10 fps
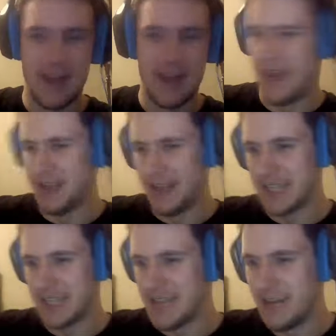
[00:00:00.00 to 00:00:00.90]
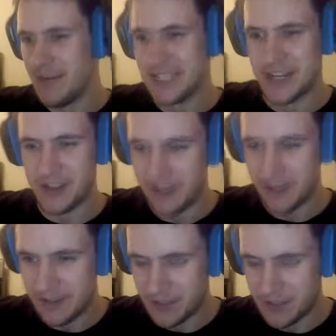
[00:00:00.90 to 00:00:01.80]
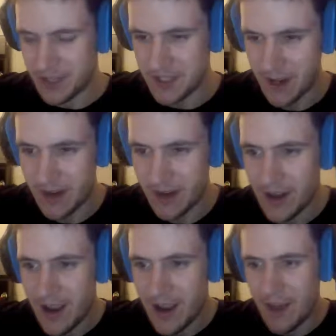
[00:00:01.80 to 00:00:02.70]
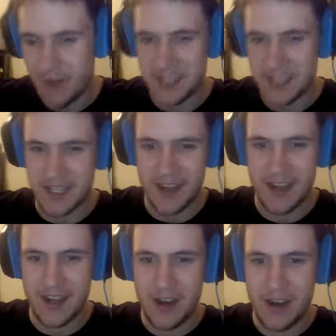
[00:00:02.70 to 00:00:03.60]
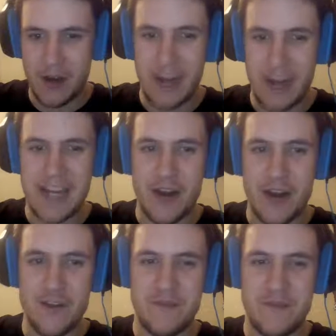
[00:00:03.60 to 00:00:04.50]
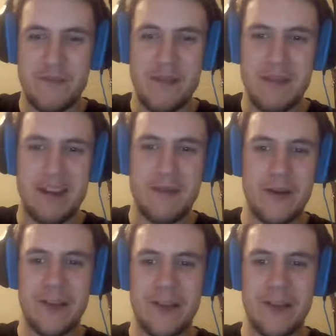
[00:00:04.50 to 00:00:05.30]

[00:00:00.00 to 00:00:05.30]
in like 10 minutes, actually, I believe is when they start. But so Ryan, I know you've been memeing about it.